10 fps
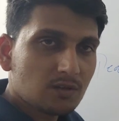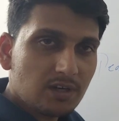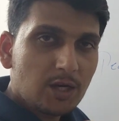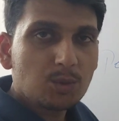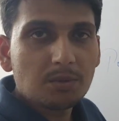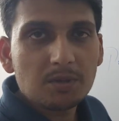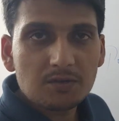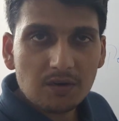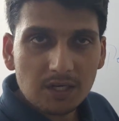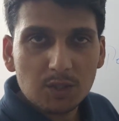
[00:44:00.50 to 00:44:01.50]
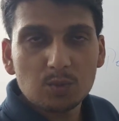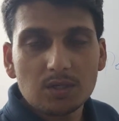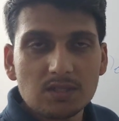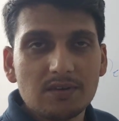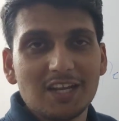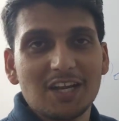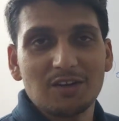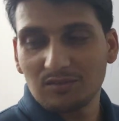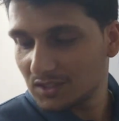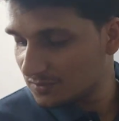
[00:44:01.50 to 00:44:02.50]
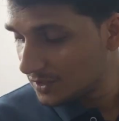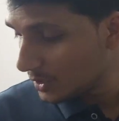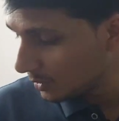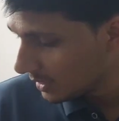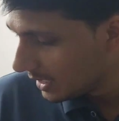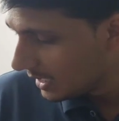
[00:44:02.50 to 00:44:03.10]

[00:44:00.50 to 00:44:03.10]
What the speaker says: Trying to be a bit funny towards the very end of this video.